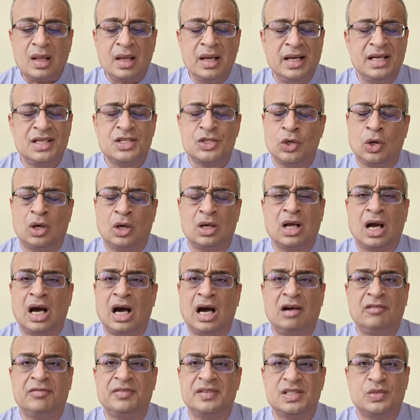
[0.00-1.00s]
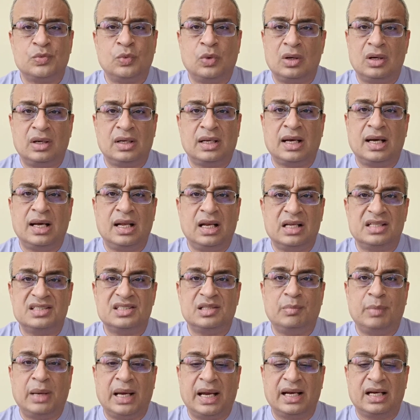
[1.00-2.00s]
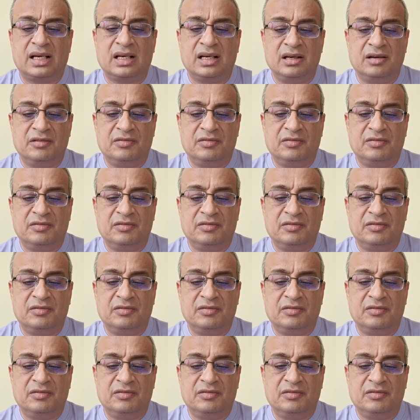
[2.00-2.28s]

it's not half as volatile as the bank